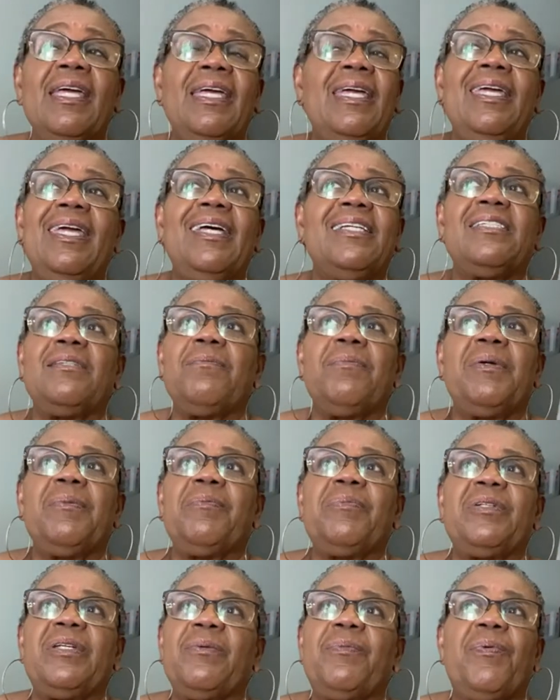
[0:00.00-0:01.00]
He hasn't
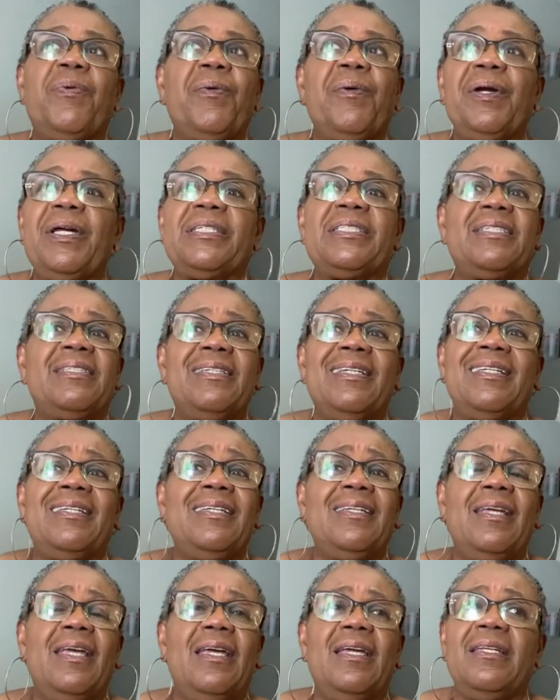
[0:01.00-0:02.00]
been depressed
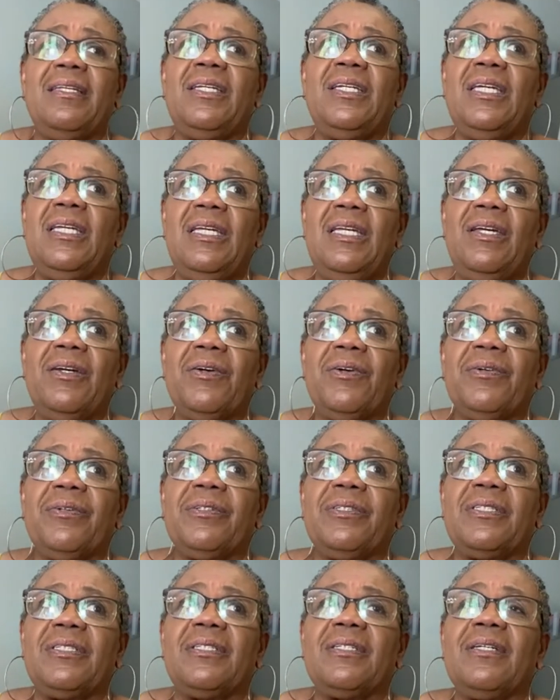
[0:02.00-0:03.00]
in, in
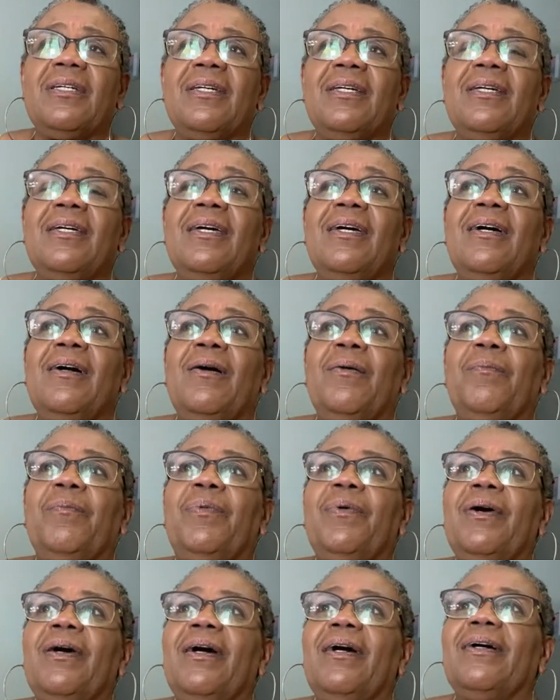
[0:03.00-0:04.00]
years.
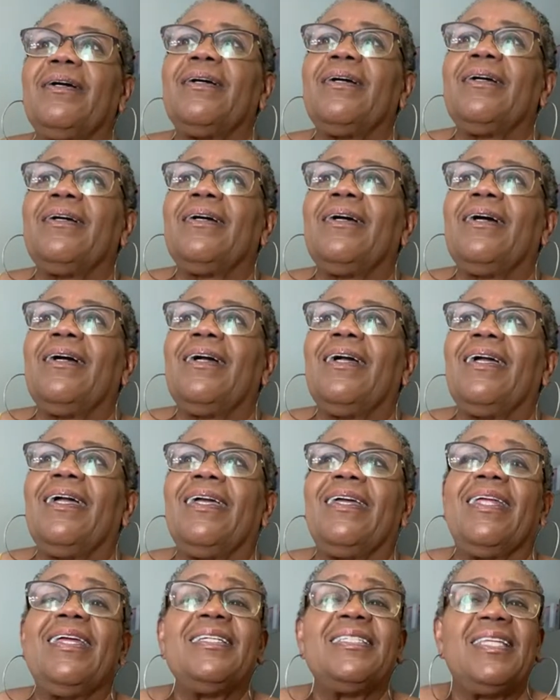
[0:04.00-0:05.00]
But,
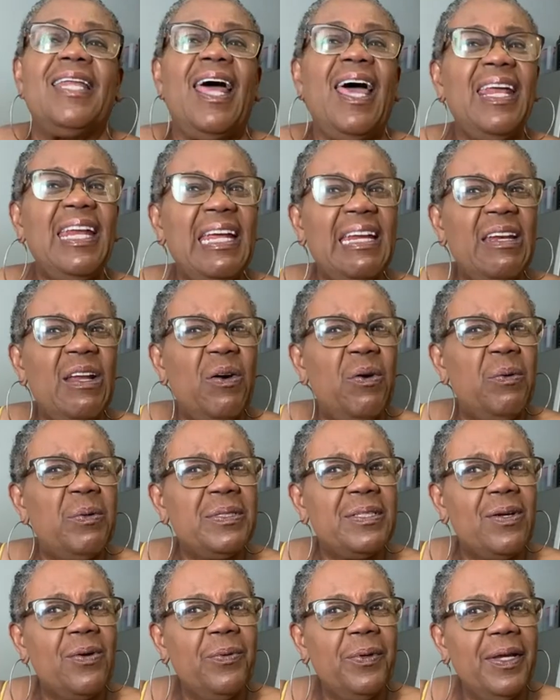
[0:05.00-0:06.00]
and he said, I didn't know it
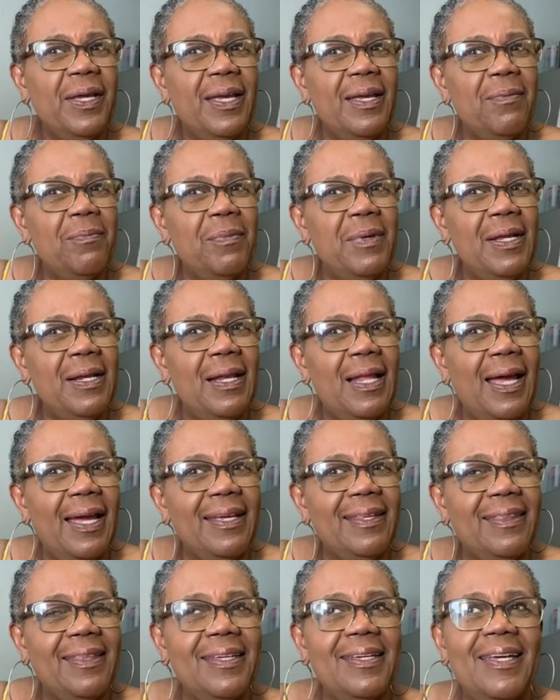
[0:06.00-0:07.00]
was going to hit me
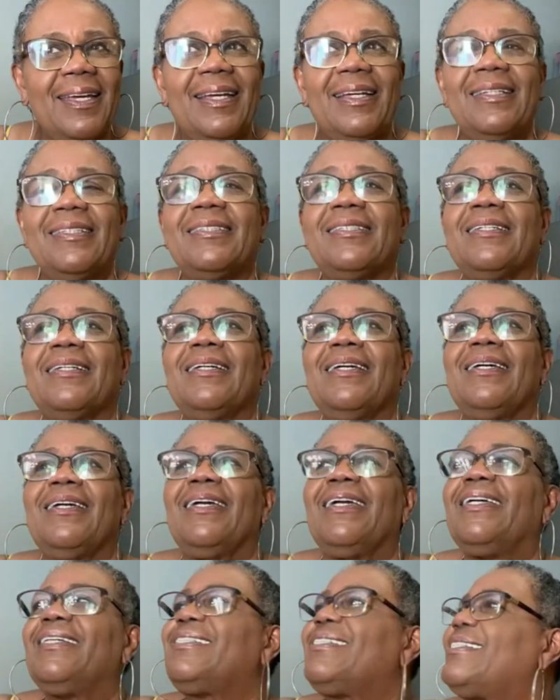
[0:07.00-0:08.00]
like this.
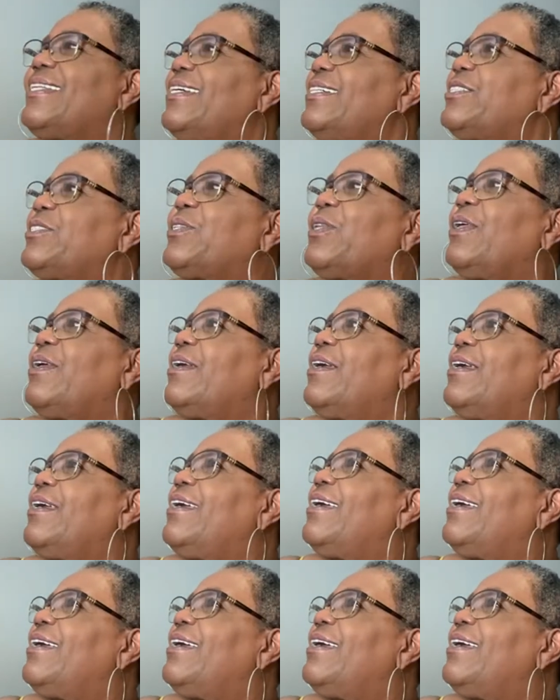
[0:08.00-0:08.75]
It's just the,